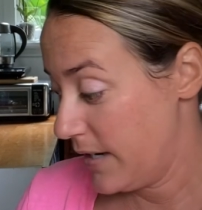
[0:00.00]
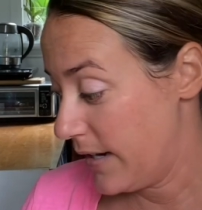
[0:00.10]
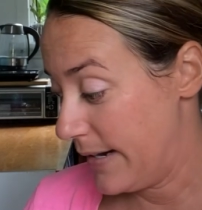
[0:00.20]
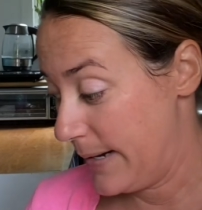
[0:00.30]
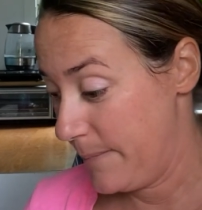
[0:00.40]

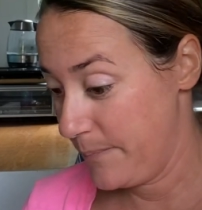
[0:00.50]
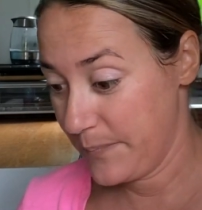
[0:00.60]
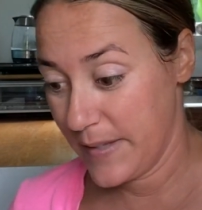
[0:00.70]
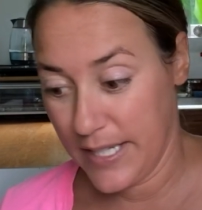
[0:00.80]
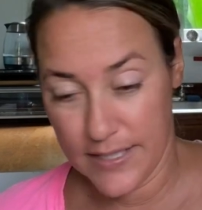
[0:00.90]
And
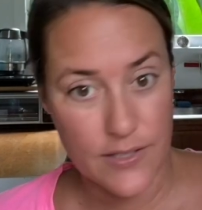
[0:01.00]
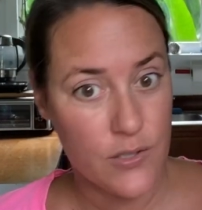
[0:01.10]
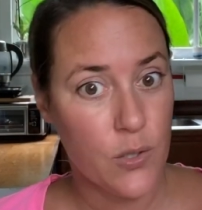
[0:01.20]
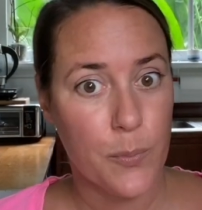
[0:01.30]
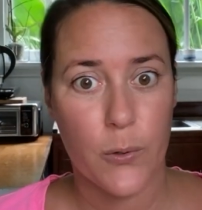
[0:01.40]
it's
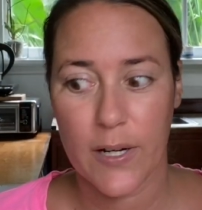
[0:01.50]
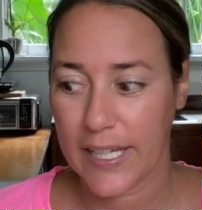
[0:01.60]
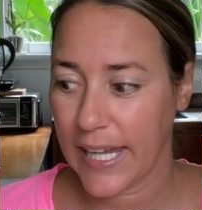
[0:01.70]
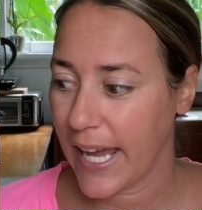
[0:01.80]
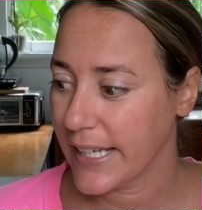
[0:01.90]
super
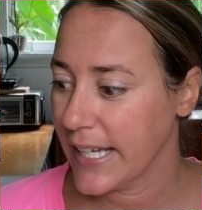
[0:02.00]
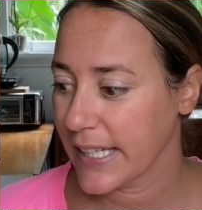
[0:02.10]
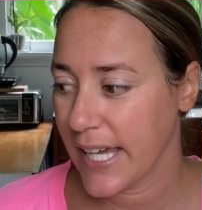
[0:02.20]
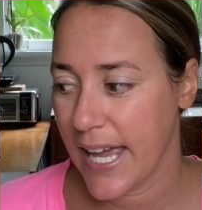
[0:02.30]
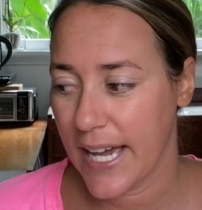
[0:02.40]

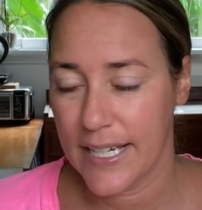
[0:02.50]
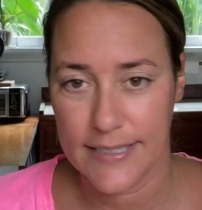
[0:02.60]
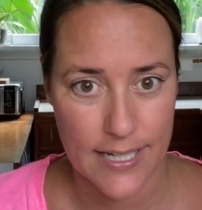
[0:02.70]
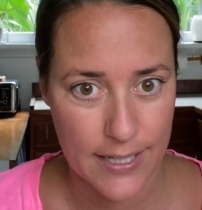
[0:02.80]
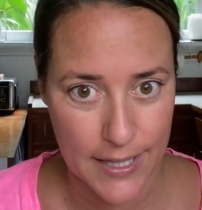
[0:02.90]
organic, and
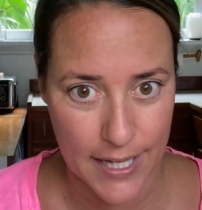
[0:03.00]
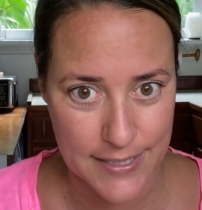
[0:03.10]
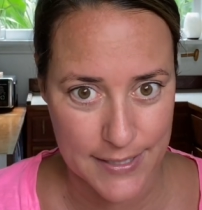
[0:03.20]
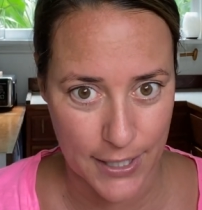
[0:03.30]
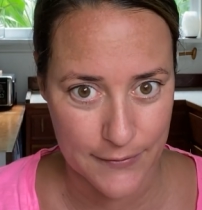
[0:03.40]
that
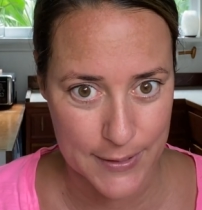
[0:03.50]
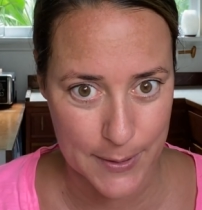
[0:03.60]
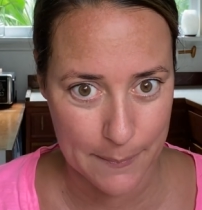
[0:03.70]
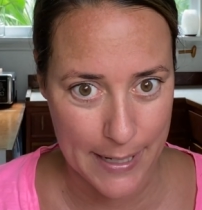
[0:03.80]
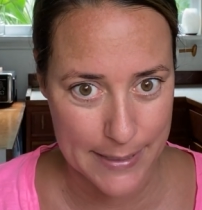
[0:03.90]
stuff is
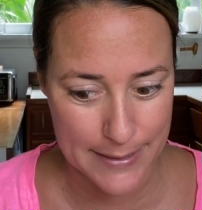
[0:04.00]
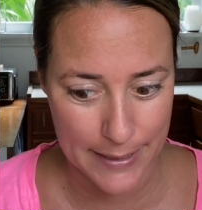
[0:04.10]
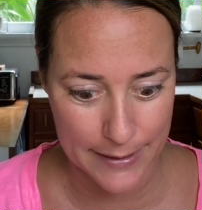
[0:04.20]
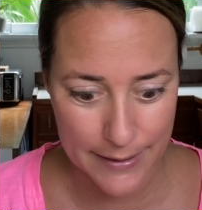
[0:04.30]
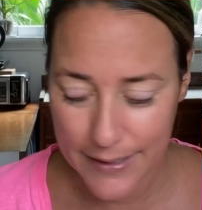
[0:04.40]

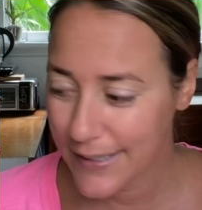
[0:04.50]
amazing.